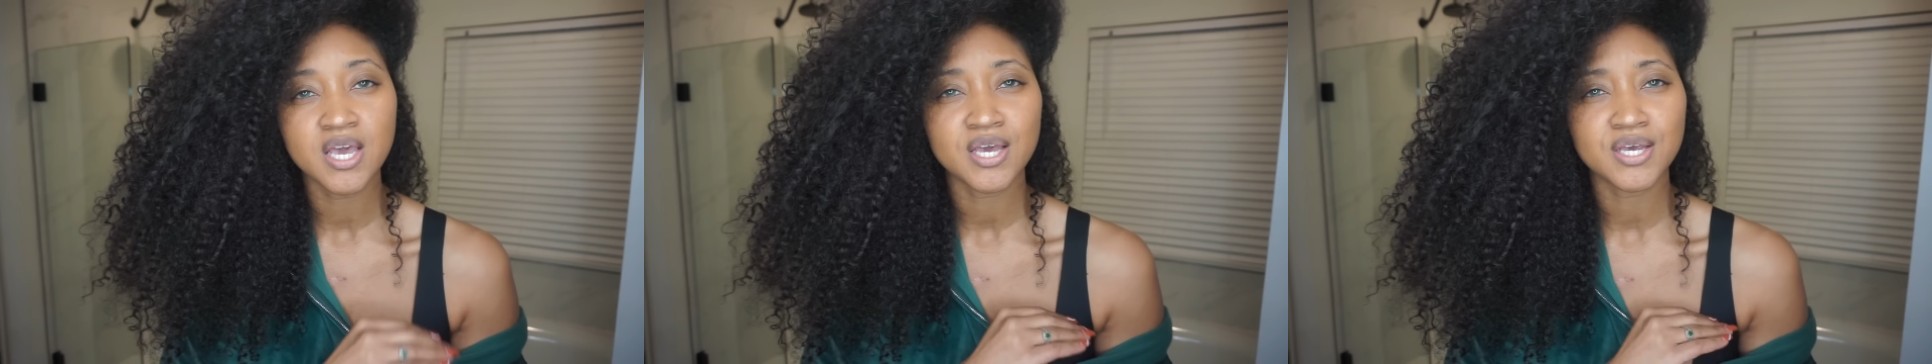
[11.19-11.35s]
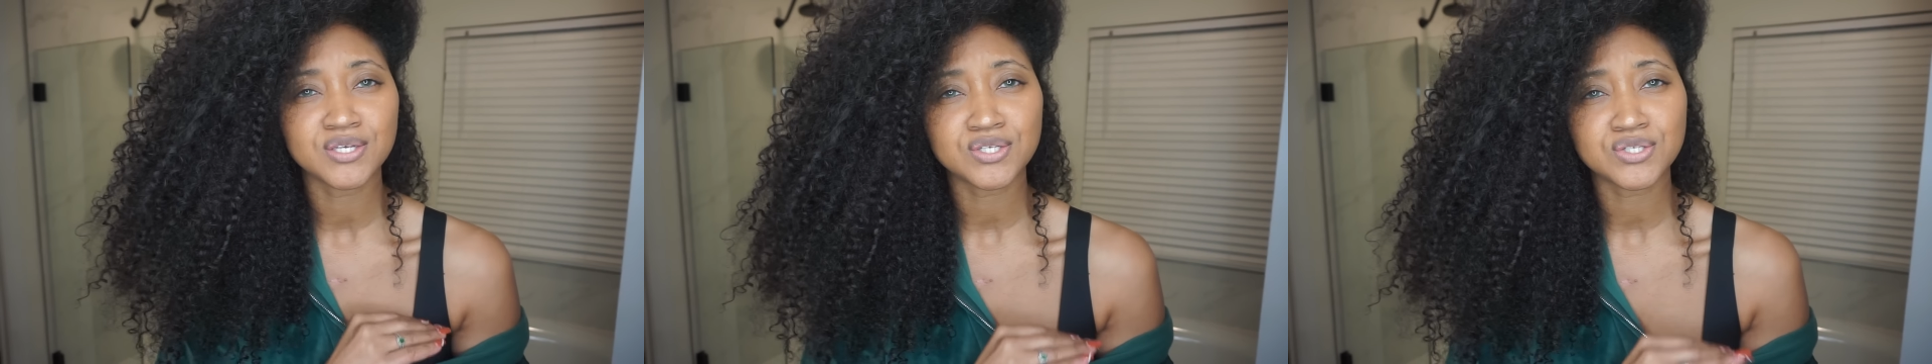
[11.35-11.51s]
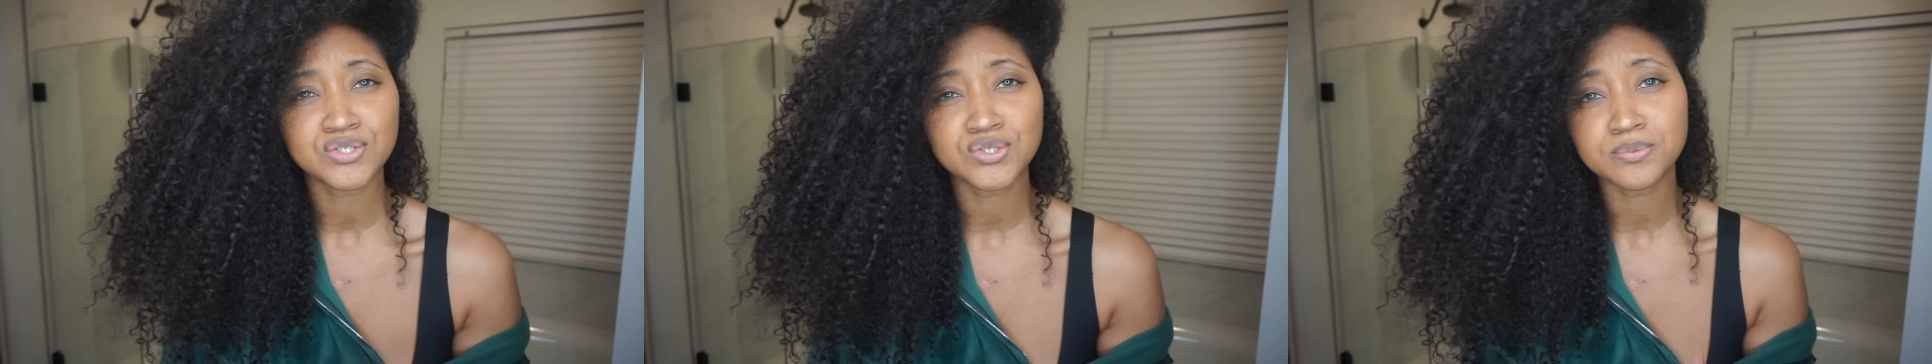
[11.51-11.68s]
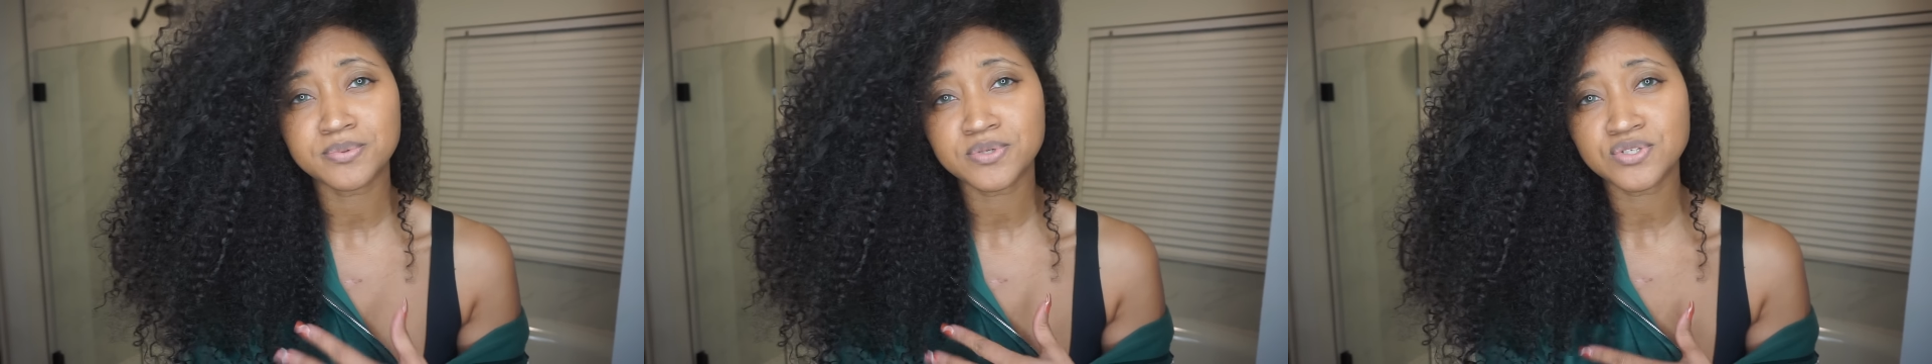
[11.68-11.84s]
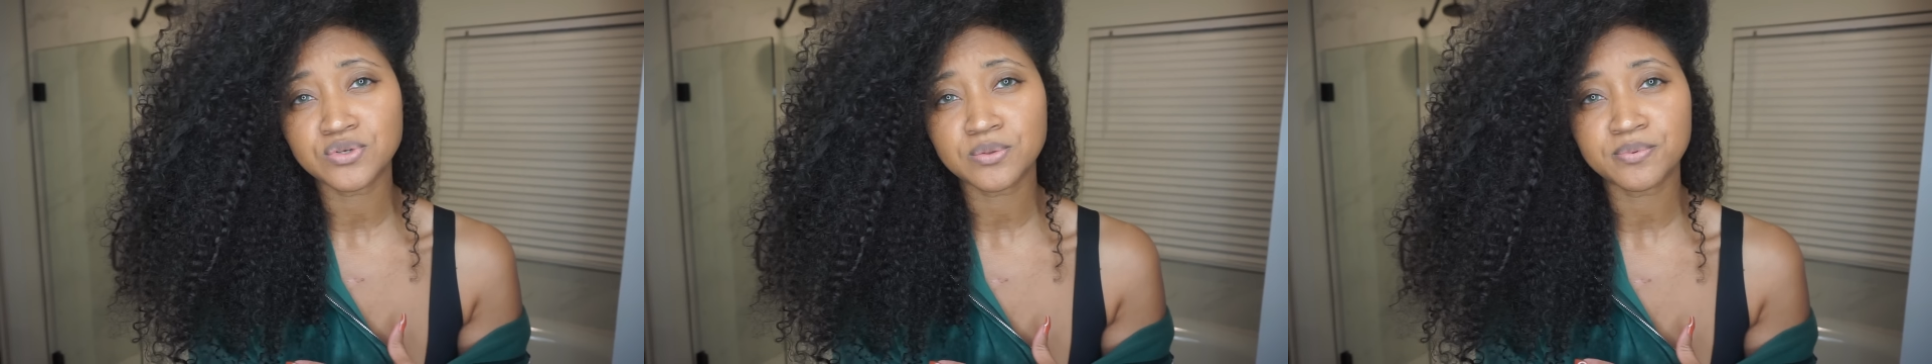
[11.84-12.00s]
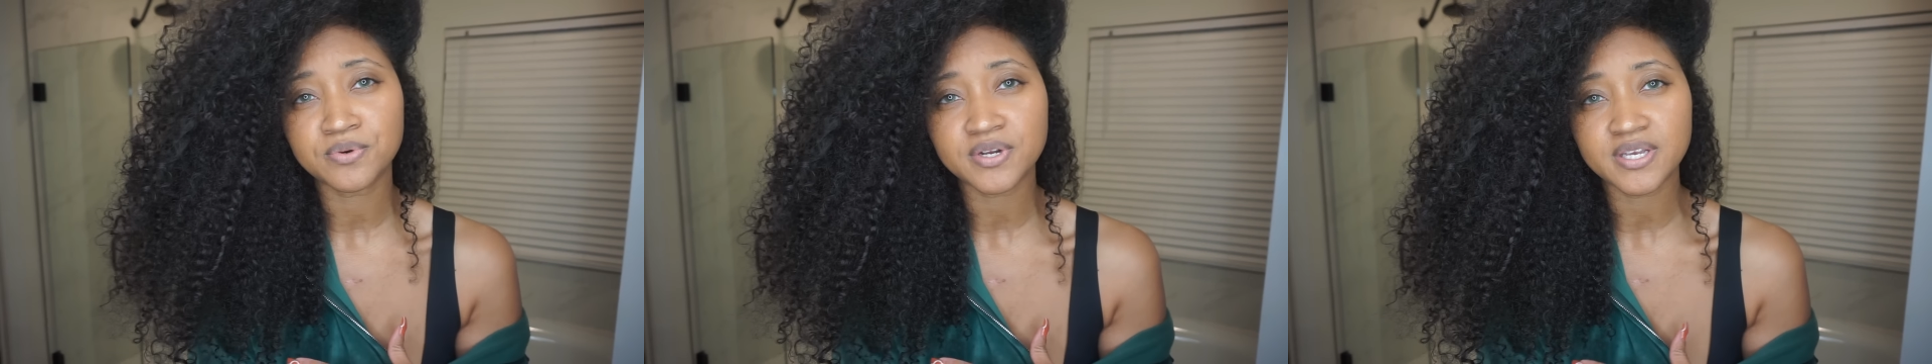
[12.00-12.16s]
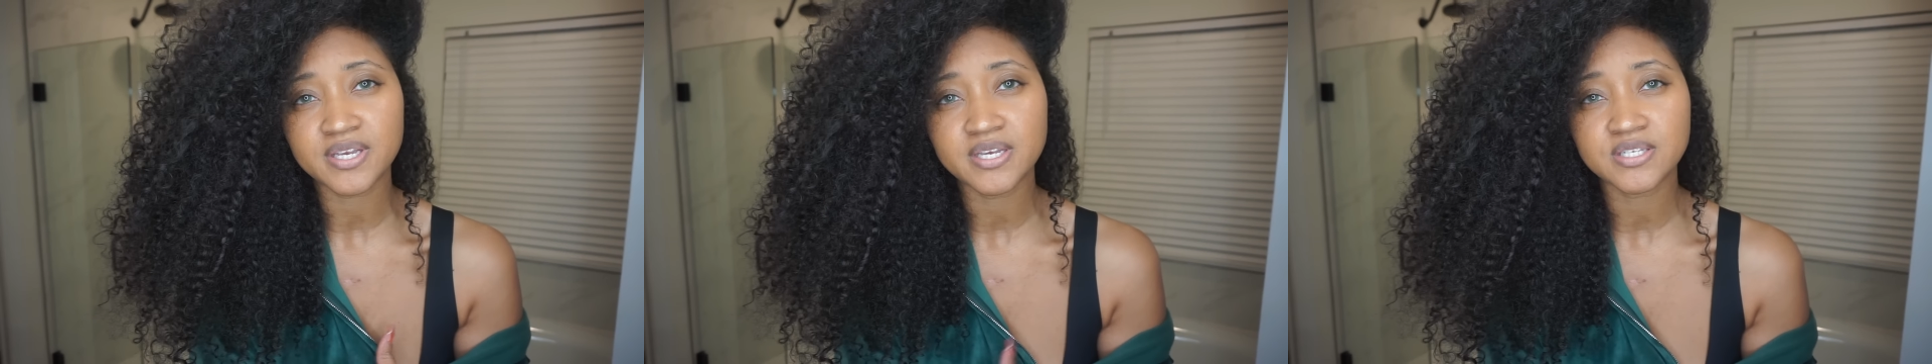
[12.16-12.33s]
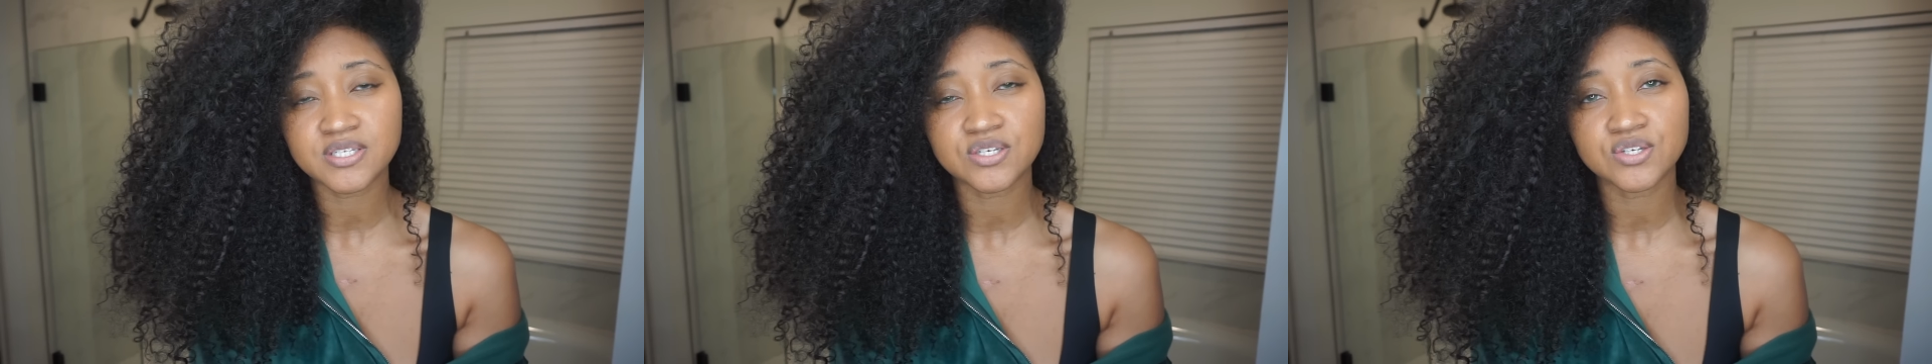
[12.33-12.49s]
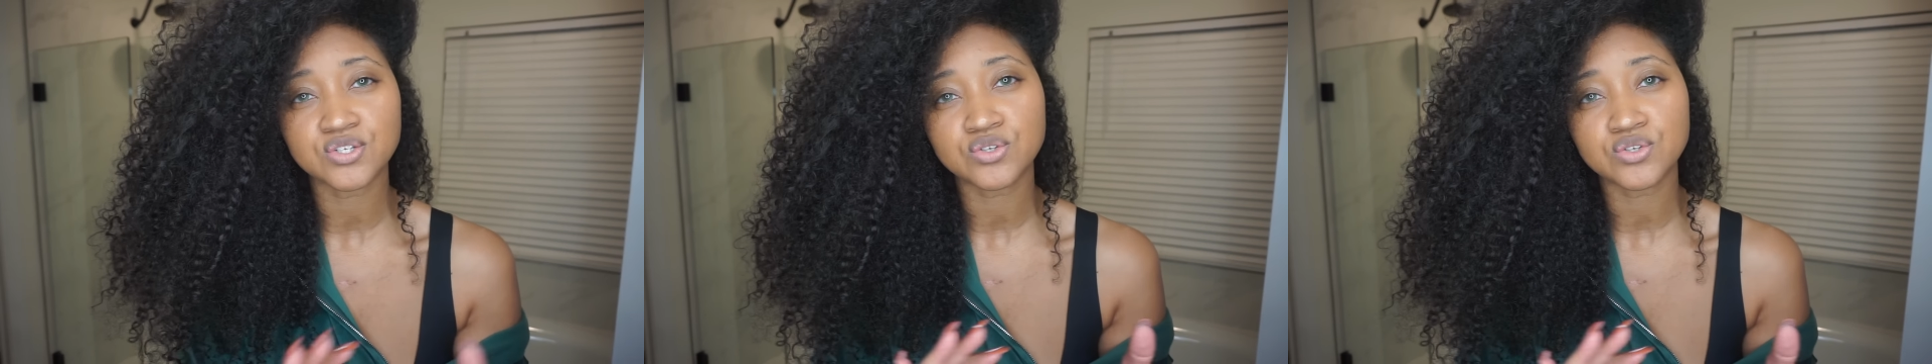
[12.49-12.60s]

It's super easy,